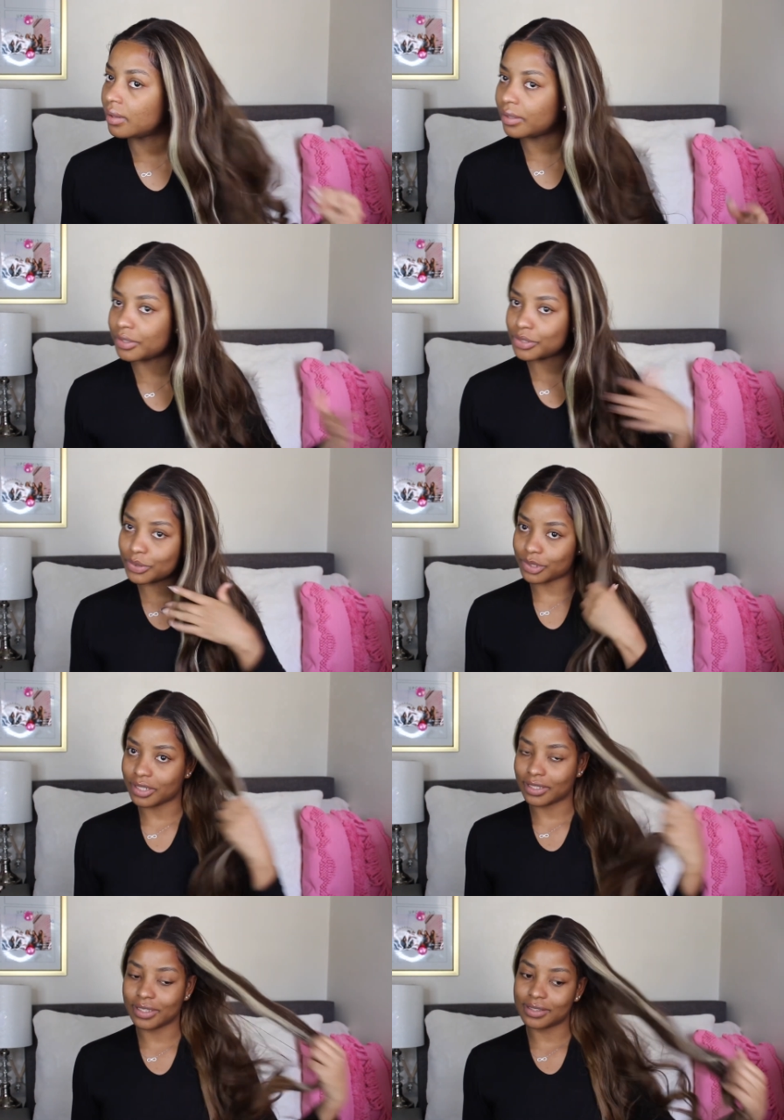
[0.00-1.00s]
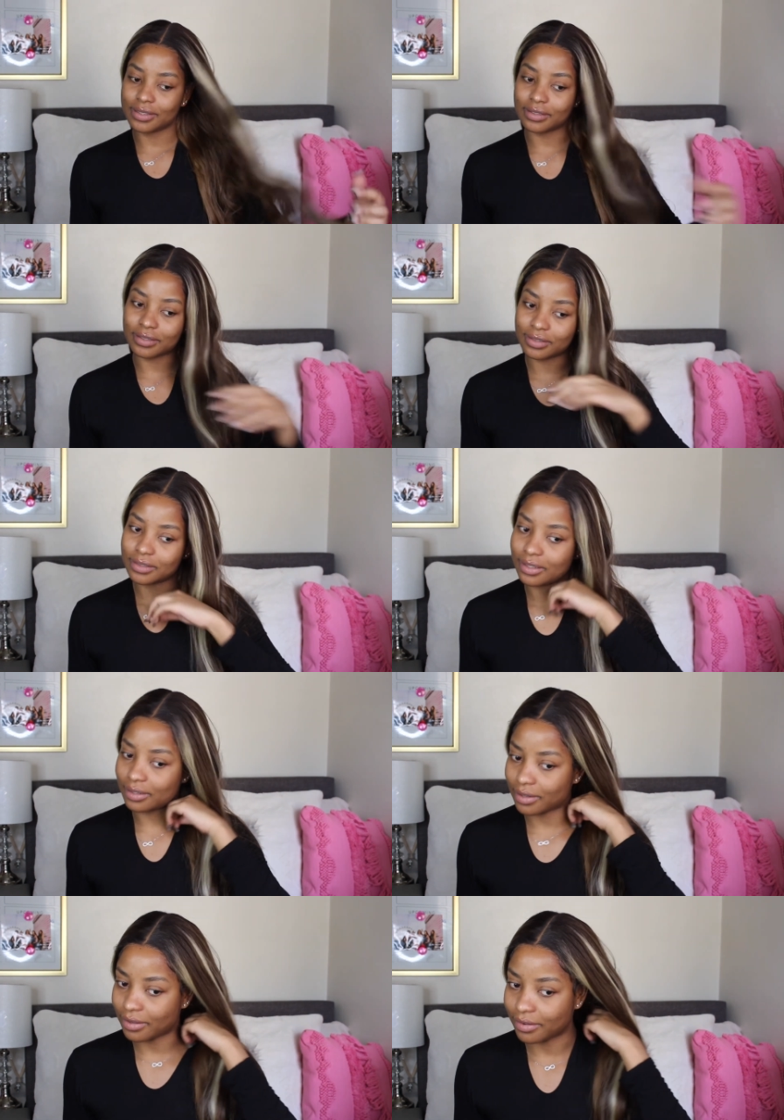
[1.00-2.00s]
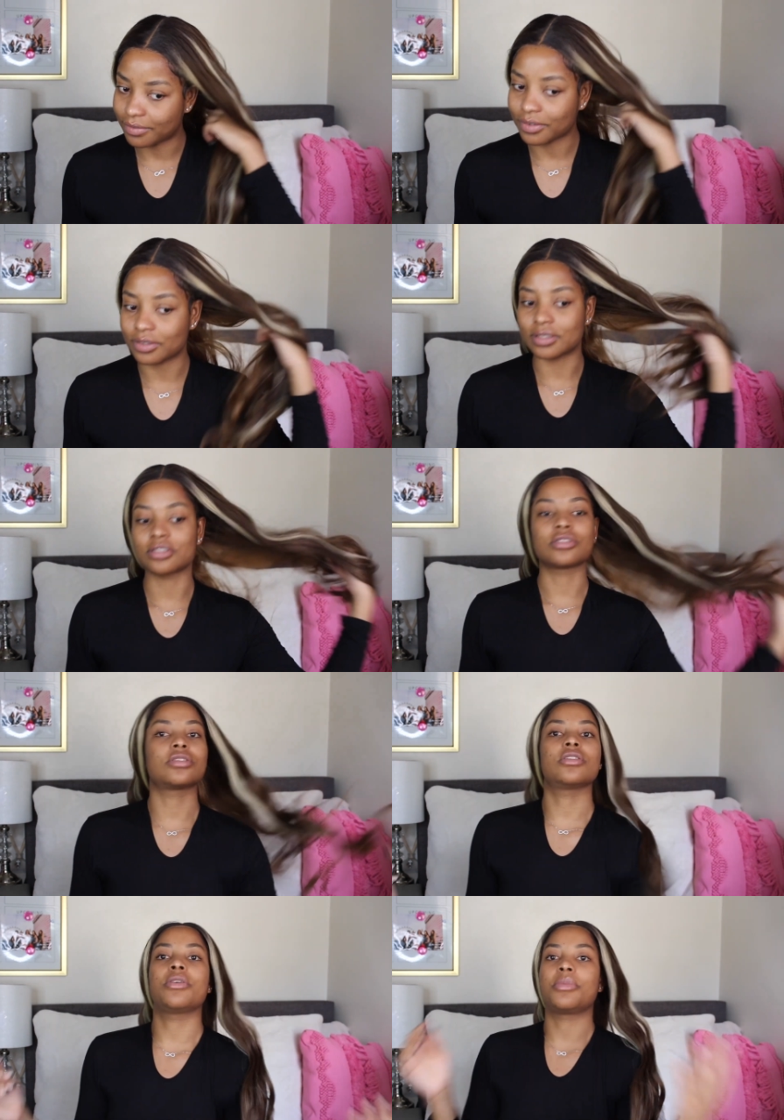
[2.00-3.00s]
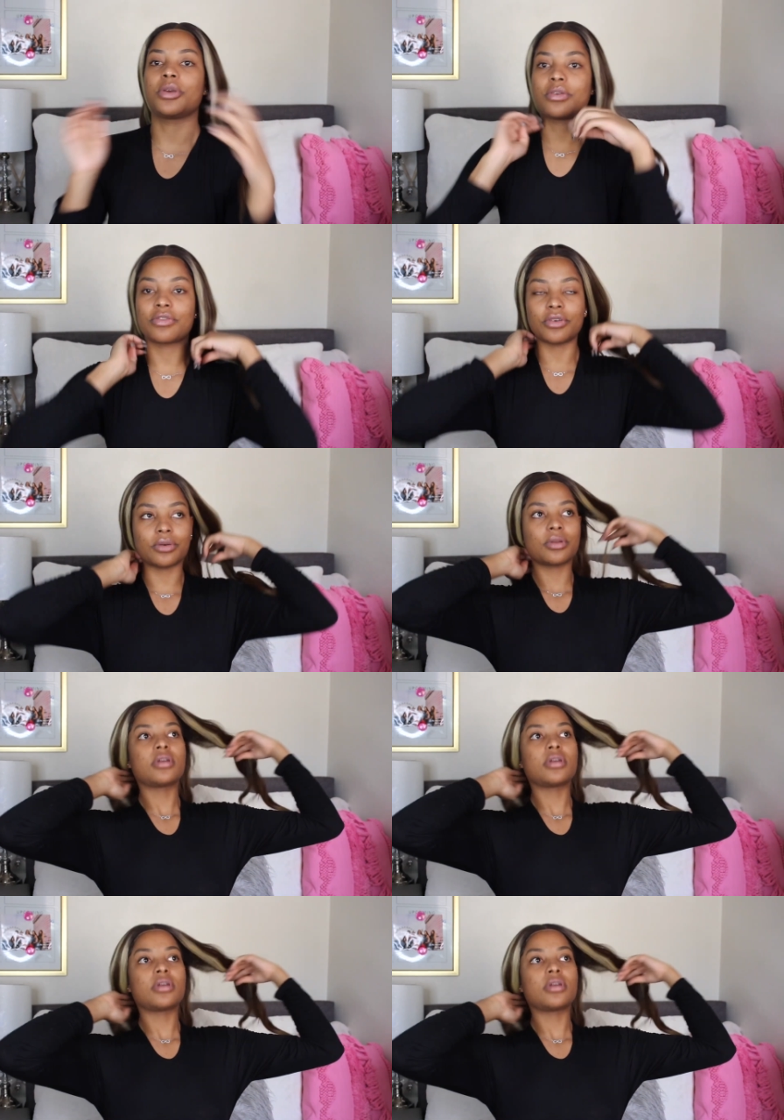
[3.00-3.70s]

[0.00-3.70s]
literally still in love because it's so beautiful.